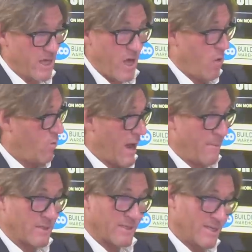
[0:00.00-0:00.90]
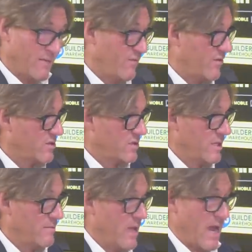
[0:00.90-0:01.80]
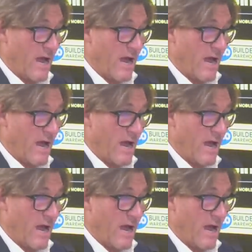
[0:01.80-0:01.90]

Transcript: to see what happens underneath the first team,